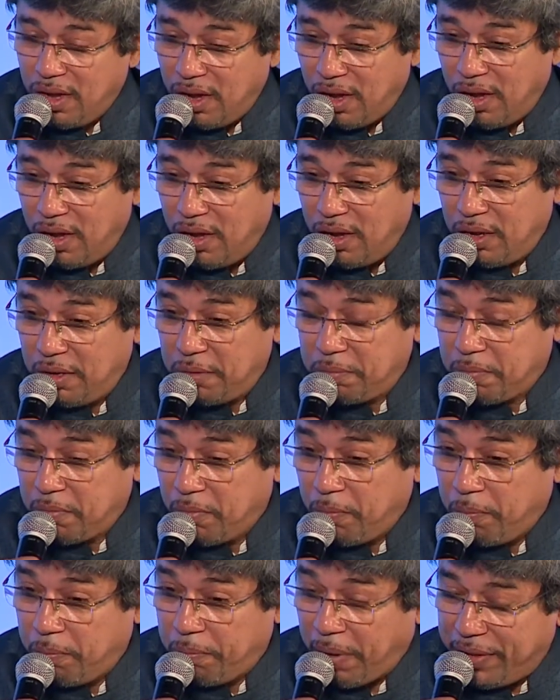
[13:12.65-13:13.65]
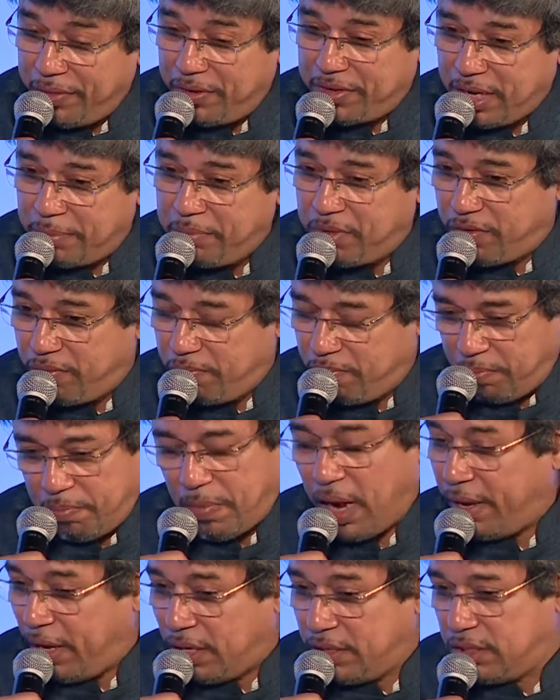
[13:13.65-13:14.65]
Uh, by the time, the,
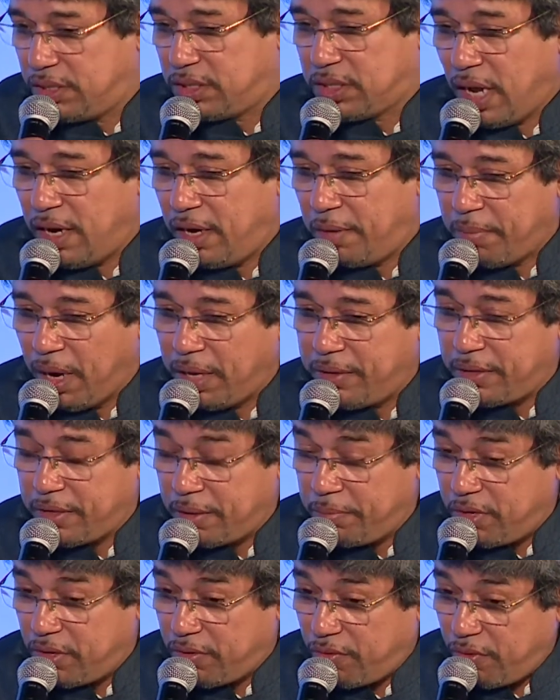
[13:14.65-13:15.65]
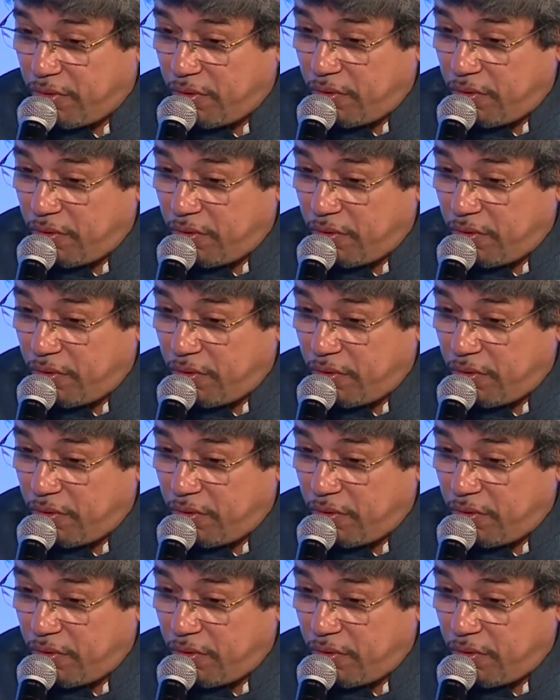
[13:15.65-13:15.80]
my understanding, by the time the,